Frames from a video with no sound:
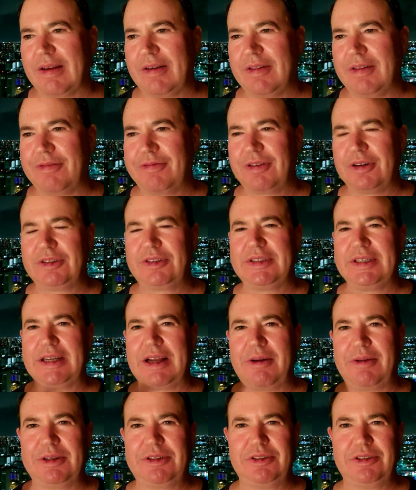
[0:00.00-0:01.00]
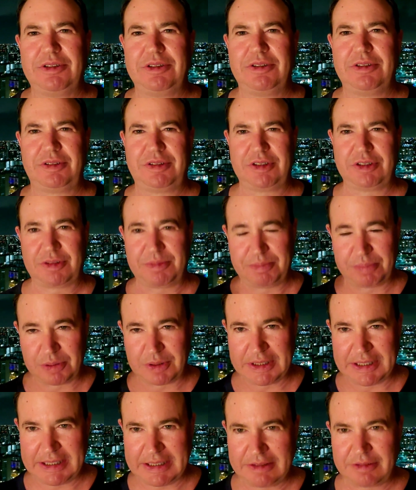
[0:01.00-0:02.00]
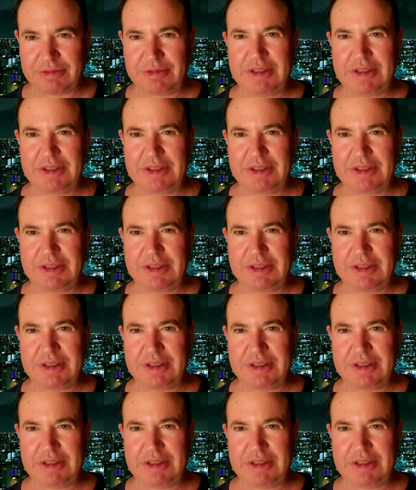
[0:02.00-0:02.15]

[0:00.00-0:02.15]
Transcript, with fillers: the first thing I want you to do is just breathe,